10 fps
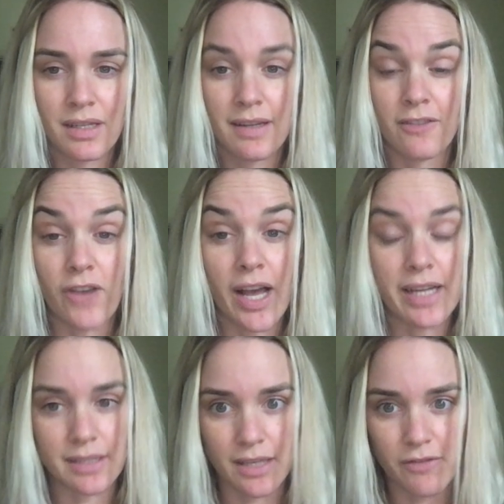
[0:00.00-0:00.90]

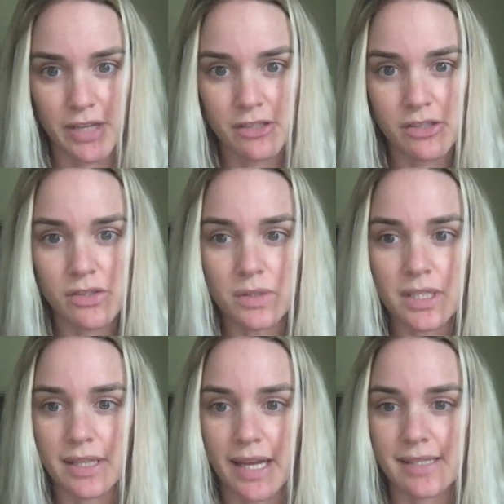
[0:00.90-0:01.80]
Finally, Victor stole a
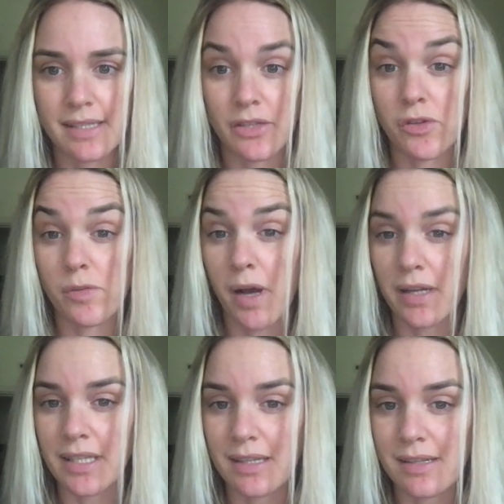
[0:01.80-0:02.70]
glance at the
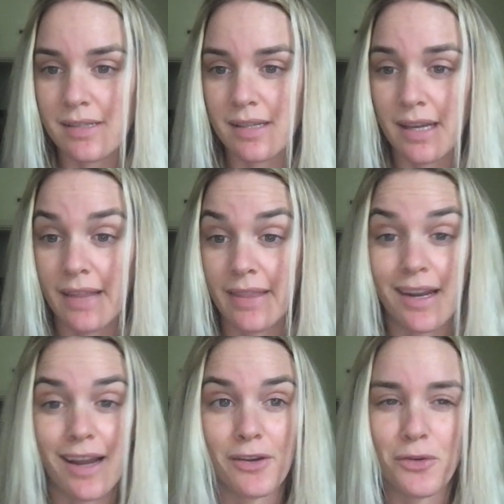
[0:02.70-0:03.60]
Trabant keys, and then
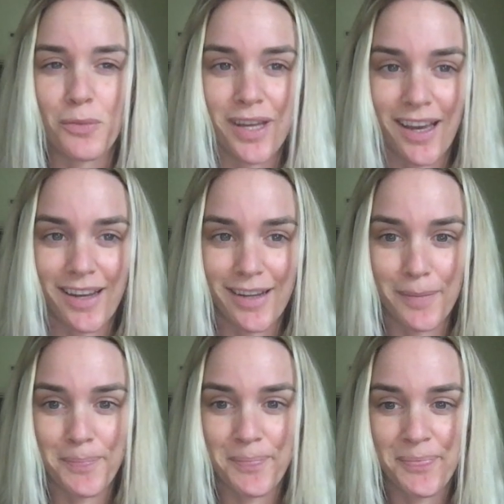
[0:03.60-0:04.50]
I knew we had
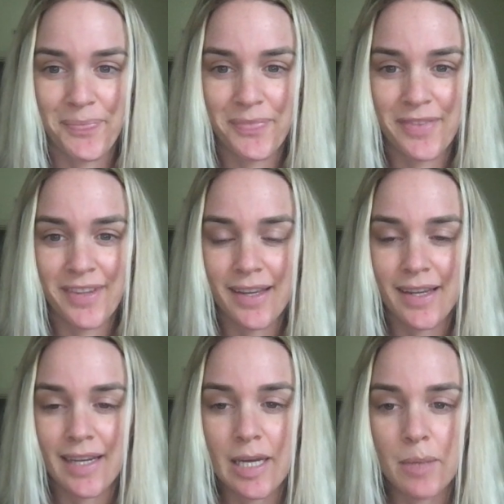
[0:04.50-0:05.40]
him.
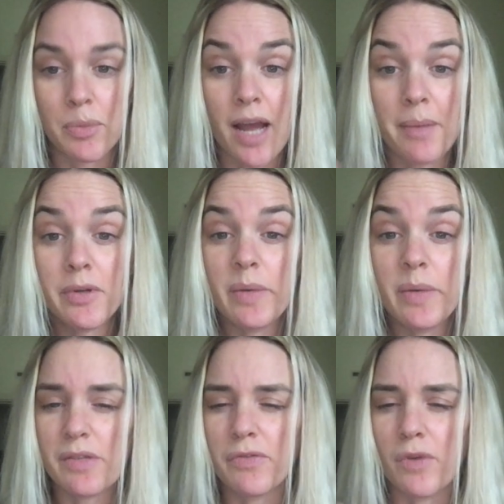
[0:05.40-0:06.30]
Bribery
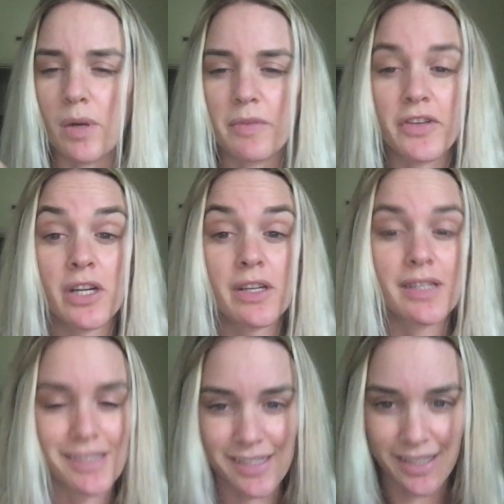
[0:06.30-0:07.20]
was a form of
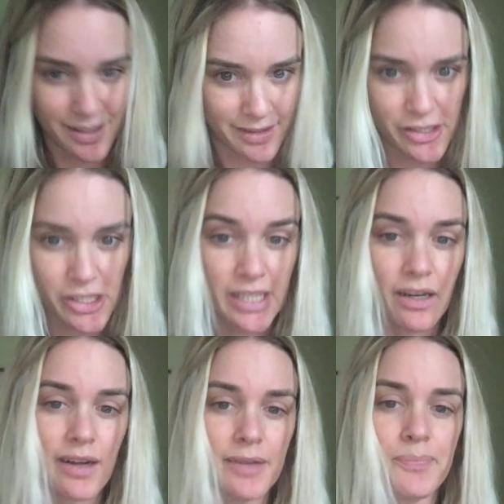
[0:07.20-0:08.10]
currency in the
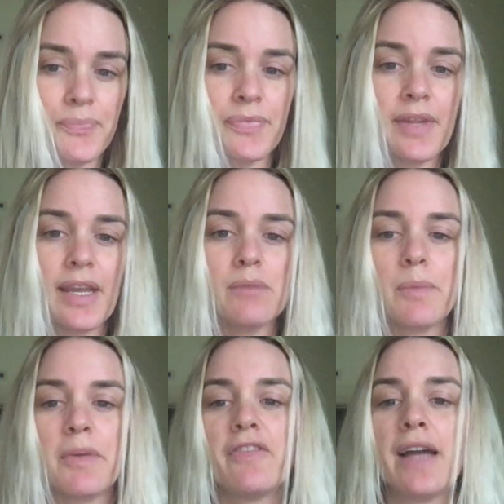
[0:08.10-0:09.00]
GDR, and
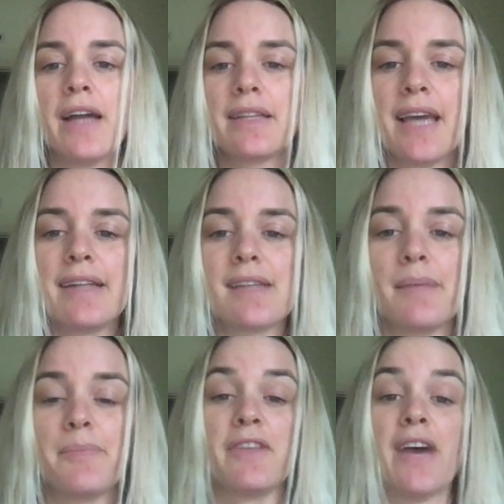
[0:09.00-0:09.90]
when we finally had
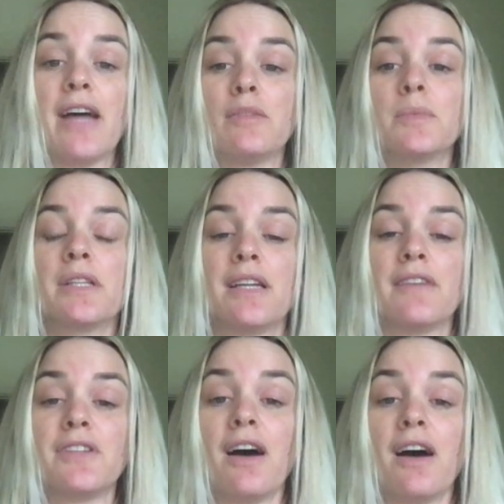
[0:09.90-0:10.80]
something valuable
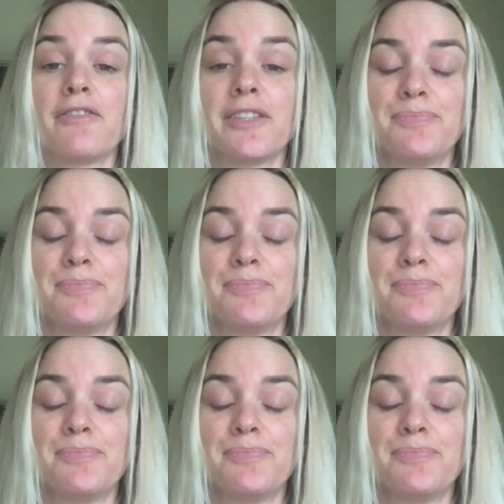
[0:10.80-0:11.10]
enough to offer.